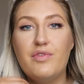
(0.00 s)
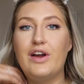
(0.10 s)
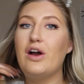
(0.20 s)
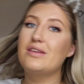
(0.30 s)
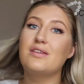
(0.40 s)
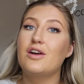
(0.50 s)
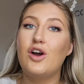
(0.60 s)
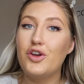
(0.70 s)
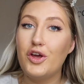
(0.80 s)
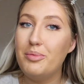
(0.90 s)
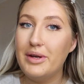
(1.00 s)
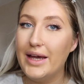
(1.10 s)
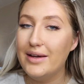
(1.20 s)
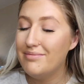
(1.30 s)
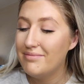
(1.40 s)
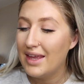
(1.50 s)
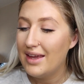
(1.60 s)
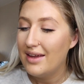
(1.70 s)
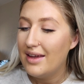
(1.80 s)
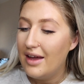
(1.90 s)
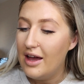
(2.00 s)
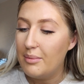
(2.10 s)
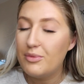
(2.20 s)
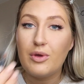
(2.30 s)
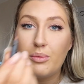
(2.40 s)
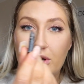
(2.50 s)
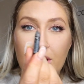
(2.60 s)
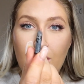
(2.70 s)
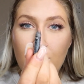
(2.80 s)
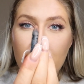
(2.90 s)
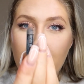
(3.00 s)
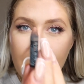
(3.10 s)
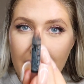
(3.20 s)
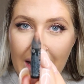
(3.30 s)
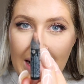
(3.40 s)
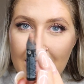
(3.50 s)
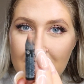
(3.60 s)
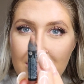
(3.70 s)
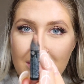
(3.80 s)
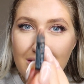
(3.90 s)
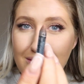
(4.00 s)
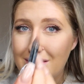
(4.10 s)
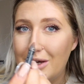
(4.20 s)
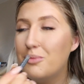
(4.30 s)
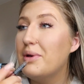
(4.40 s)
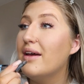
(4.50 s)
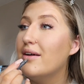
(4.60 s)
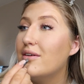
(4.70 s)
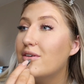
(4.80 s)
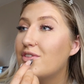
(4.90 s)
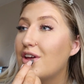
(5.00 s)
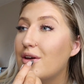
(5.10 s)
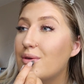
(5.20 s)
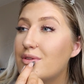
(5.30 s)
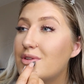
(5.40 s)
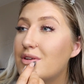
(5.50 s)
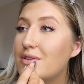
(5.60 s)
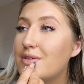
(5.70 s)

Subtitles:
with it, guys. I can't open it. So I'm going to use the last little bit of Toast.